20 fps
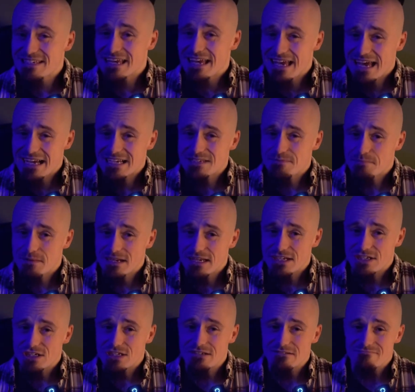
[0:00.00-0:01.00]
this
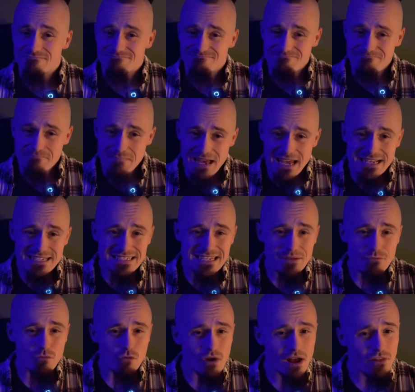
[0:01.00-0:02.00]
explanation may
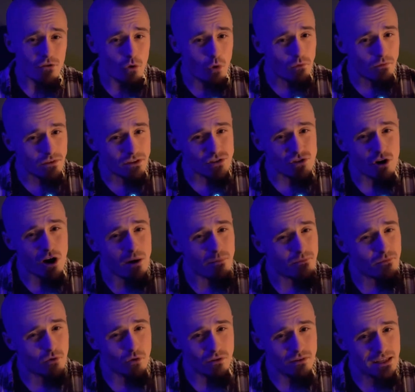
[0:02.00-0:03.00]
seem rather over the
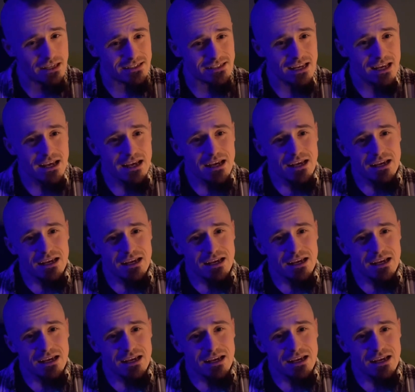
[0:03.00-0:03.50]
top for all this